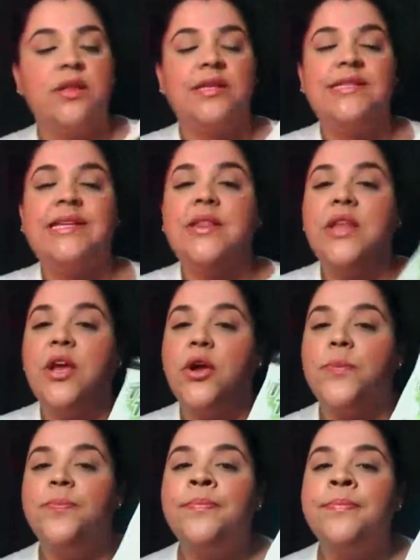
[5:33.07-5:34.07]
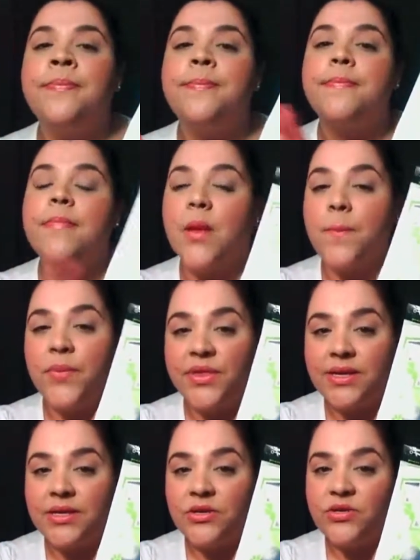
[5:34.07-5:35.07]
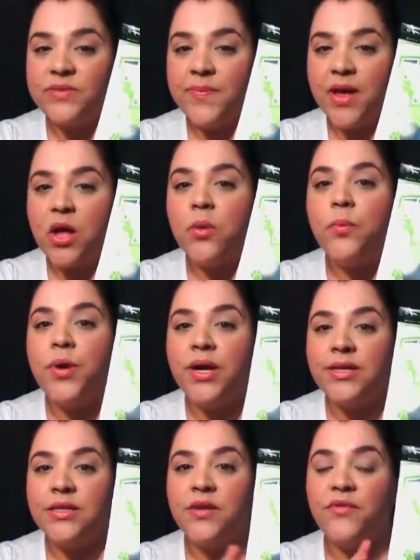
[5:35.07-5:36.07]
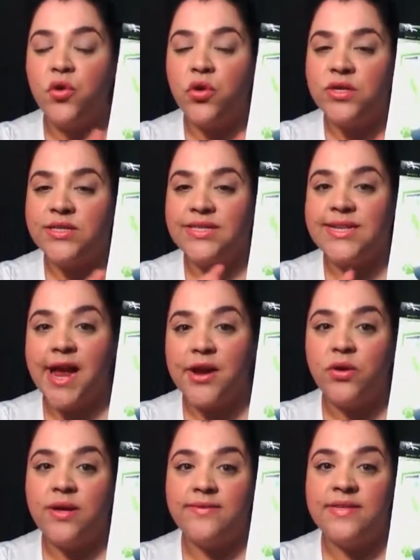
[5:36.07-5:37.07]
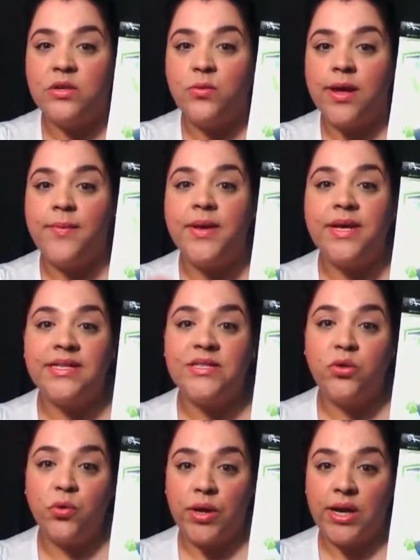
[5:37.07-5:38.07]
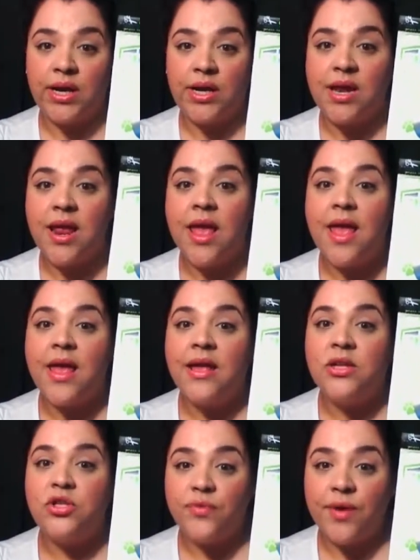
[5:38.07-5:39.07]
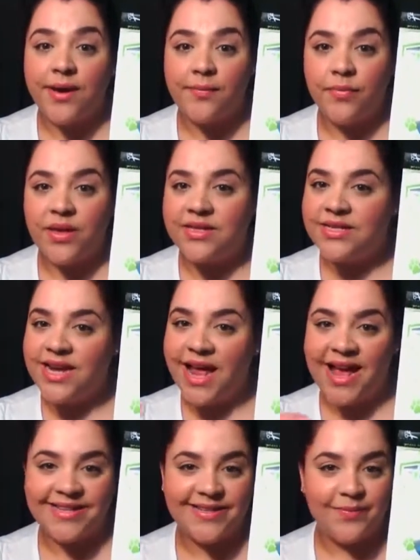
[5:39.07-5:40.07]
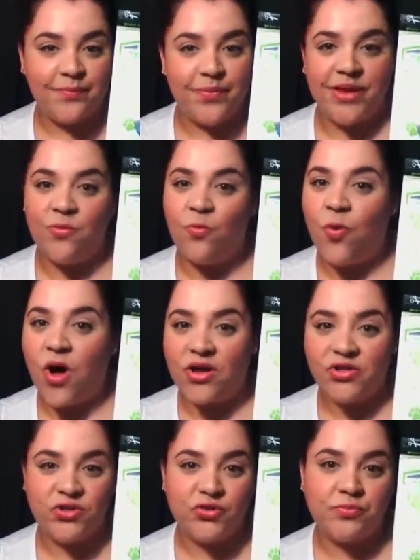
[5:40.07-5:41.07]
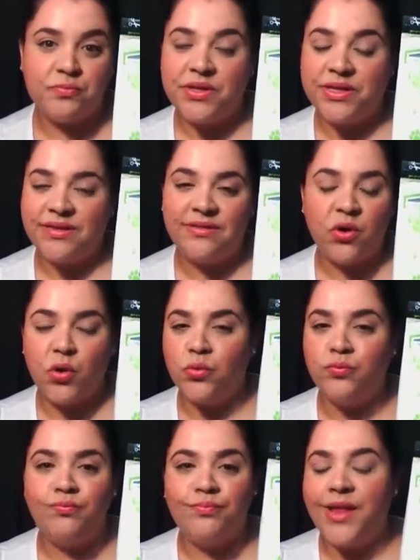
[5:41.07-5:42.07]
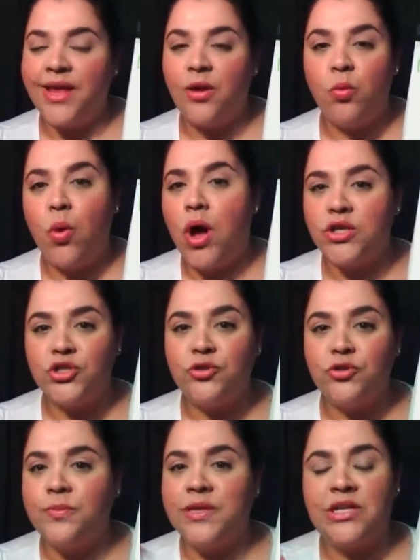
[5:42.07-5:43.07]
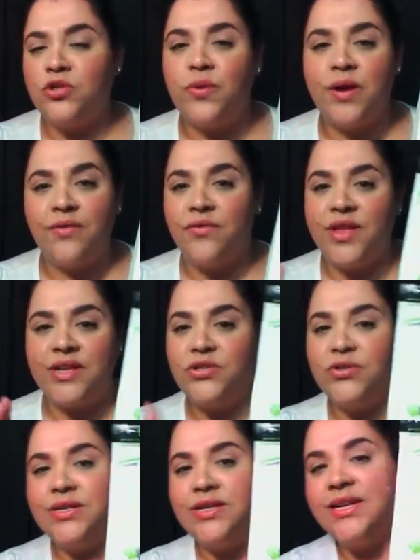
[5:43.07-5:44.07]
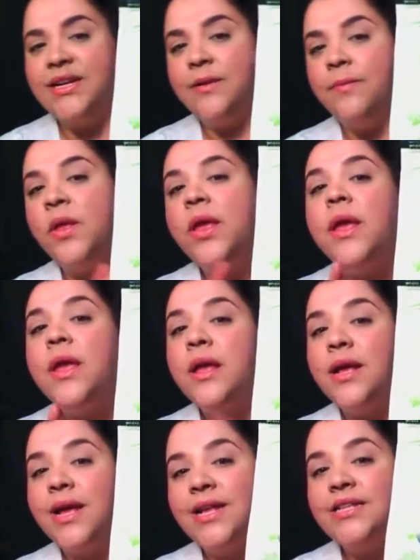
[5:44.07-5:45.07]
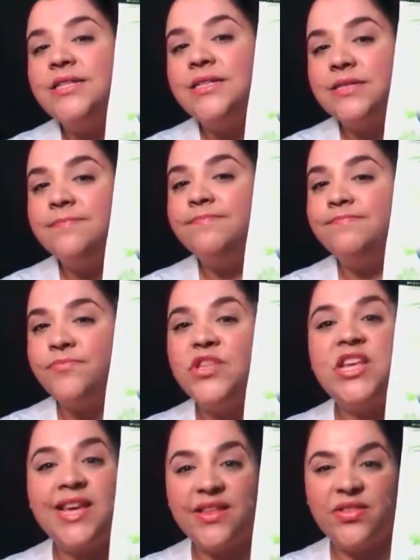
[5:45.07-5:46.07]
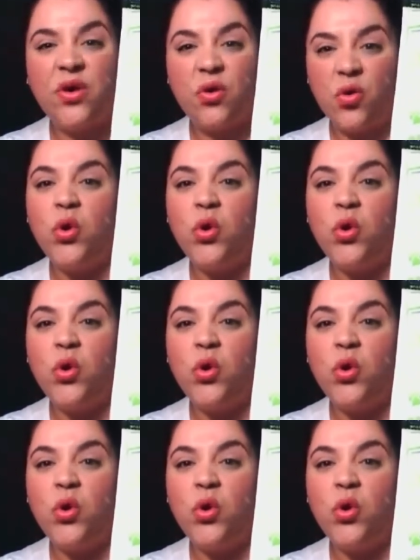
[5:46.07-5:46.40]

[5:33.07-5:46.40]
there. But they do smell, but of course the title gives it away because green tripe means it hasn't been washed or washed or bleached or whatever they do to clean them. It's, you get the whole